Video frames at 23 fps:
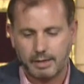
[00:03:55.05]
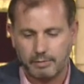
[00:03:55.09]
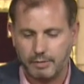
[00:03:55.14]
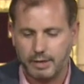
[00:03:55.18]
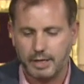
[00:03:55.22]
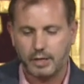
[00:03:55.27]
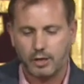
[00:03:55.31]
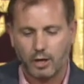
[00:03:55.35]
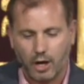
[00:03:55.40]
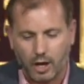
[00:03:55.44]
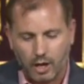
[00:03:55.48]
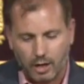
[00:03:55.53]
If he
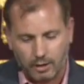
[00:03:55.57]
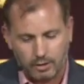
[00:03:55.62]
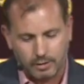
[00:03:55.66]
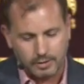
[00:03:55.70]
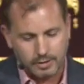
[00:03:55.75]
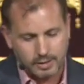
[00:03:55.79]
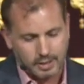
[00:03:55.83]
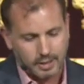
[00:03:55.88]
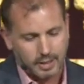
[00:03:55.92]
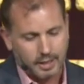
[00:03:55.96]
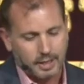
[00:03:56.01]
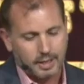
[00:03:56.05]

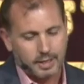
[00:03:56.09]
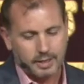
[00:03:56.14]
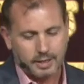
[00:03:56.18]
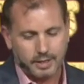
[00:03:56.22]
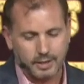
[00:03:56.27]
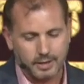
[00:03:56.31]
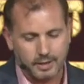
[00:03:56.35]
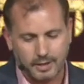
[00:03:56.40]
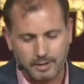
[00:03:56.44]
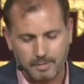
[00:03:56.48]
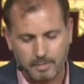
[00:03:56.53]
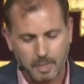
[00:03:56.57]
calls,
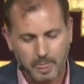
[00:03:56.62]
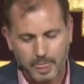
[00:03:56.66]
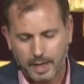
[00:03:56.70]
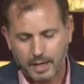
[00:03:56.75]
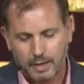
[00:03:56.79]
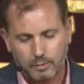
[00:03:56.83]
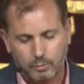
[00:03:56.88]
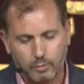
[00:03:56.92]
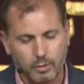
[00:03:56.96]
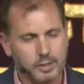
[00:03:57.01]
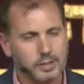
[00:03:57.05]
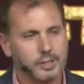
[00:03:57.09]
you know,
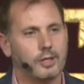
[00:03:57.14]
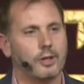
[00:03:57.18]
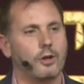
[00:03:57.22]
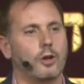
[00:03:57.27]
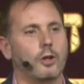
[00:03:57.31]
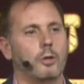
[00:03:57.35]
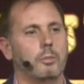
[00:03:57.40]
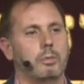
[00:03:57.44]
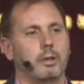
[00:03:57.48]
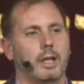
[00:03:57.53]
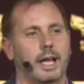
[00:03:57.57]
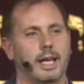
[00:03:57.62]
what's the
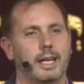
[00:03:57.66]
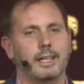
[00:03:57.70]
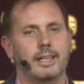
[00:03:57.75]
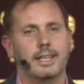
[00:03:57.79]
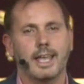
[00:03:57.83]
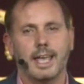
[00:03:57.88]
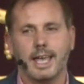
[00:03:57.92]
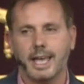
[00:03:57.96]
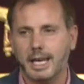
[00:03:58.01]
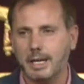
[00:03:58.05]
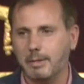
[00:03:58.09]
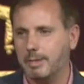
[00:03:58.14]
whole plan of
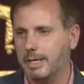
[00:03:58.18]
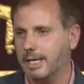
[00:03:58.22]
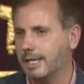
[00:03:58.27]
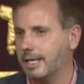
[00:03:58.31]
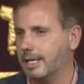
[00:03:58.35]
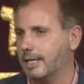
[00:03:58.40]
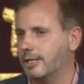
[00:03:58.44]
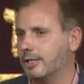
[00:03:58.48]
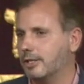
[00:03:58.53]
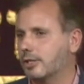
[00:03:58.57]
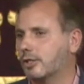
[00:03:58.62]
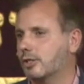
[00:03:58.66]
the enemy?
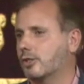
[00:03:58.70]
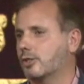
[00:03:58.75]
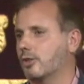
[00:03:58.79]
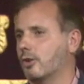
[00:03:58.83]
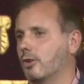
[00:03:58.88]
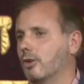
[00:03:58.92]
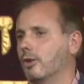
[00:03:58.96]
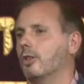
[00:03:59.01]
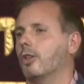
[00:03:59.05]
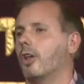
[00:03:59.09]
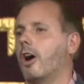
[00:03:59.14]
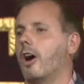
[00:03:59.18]
Get you
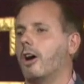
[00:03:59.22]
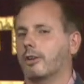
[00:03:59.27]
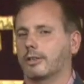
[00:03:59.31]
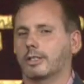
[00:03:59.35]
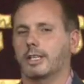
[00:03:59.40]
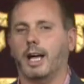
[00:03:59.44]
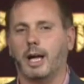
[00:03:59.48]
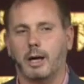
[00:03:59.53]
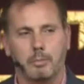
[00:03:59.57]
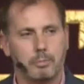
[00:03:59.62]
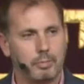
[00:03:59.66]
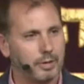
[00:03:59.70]
so locked
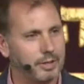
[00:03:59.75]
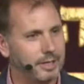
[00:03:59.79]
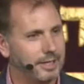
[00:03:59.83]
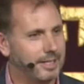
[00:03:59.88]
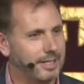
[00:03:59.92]
up